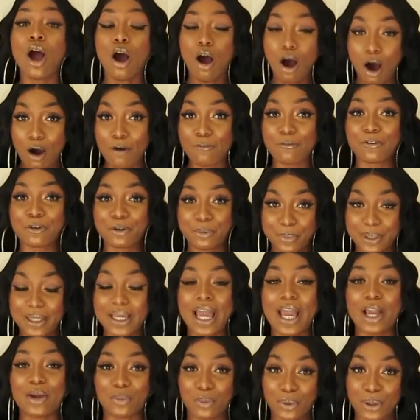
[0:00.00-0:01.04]
offered me
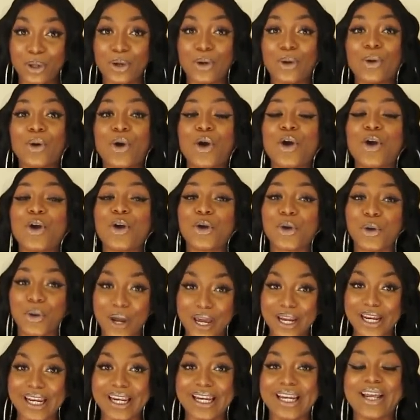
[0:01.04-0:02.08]
a real
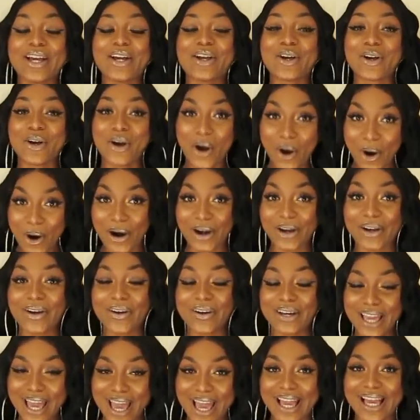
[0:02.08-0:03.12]
credit card,
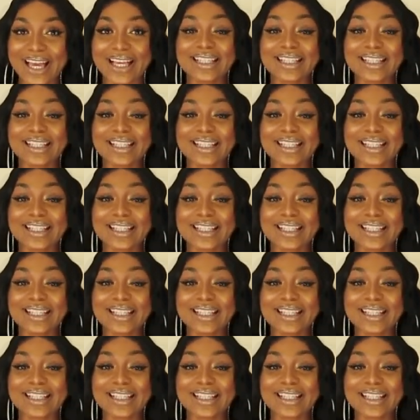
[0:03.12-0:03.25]
okay?